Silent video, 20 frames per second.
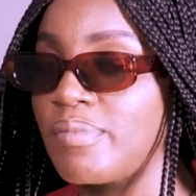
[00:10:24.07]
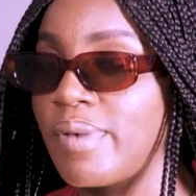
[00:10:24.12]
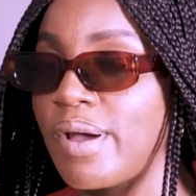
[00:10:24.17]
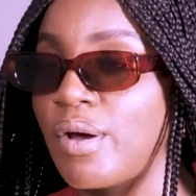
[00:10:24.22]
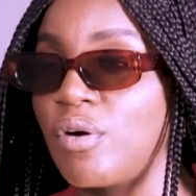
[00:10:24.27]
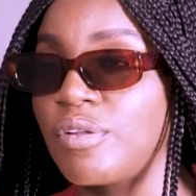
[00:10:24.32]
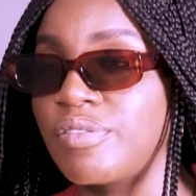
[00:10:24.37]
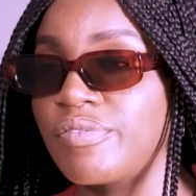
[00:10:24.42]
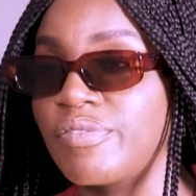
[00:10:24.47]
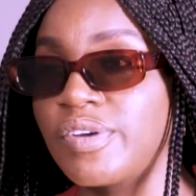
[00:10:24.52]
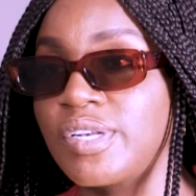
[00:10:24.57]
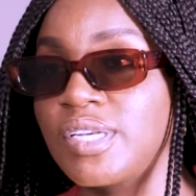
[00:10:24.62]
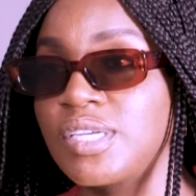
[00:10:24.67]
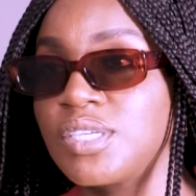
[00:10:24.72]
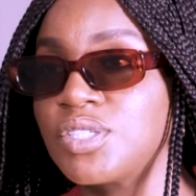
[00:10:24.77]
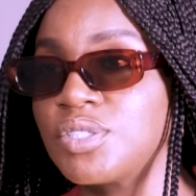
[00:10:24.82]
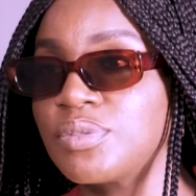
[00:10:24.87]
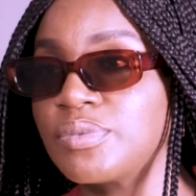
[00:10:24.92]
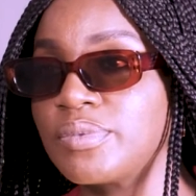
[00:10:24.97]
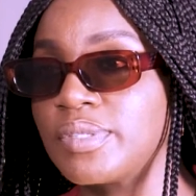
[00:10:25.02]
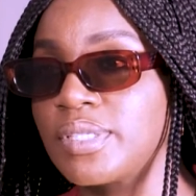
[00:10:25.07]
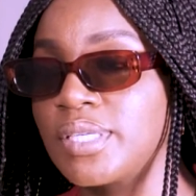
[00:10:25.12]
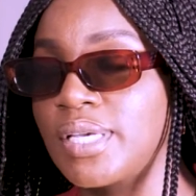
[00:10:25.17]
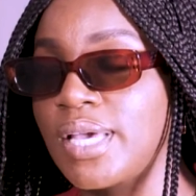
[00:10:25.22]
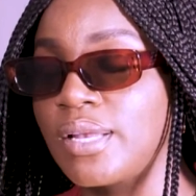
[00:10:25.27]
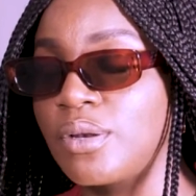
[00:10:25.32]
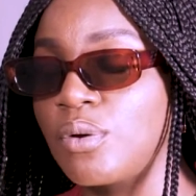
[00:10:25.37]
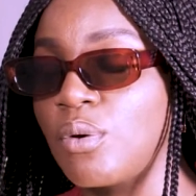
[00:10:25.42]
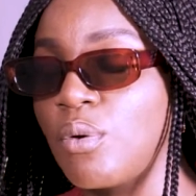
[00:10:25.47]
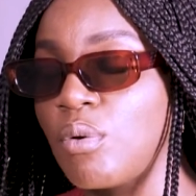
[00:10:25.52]
my orphanage,
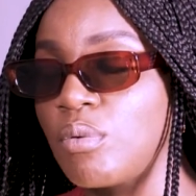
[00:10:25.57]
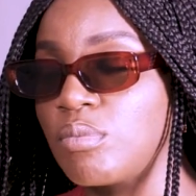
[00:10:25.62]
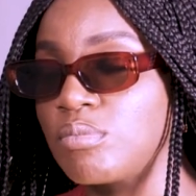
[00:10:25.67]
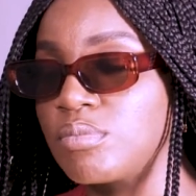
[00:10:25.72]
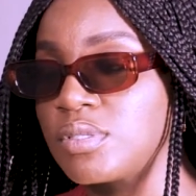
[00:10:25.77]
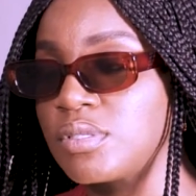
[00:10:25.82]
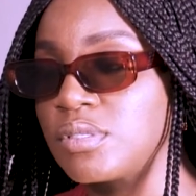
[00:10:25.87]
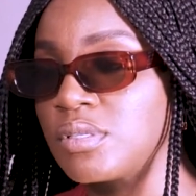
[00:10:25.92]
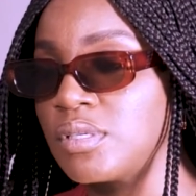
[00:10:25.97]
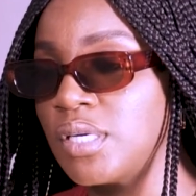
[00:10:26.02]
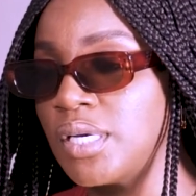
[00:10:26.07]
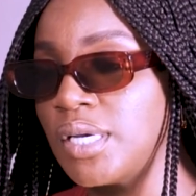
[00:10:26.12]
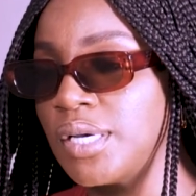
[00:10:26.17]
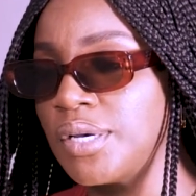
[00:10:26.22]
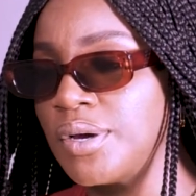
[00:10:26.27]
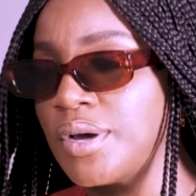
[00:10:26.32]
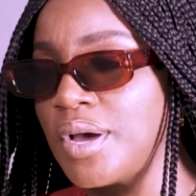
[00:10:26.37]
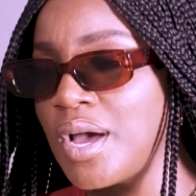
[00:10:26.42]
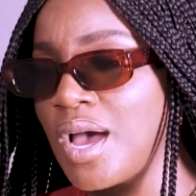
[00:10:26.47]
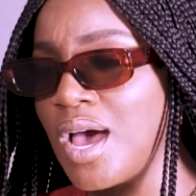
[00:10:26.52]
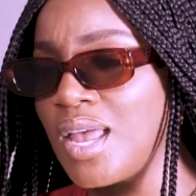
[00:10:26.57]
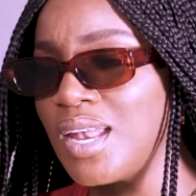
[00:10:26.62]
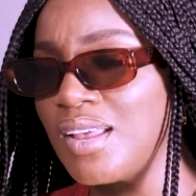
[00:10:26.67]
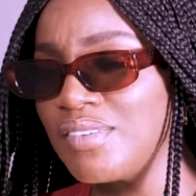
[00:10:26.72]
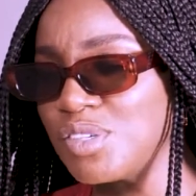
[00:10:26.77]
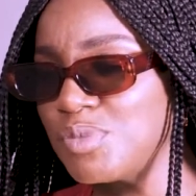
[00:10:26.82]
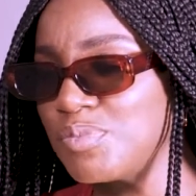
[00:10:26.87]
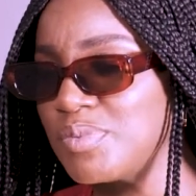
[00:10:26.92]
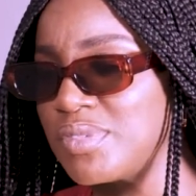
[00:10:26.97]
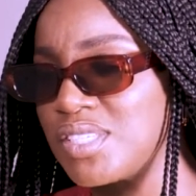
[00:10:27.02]
Kent Homes, and
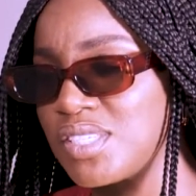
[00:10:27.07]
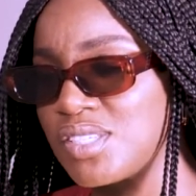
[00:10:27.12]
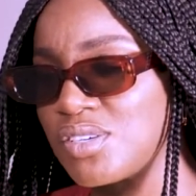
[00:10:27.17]
I've just been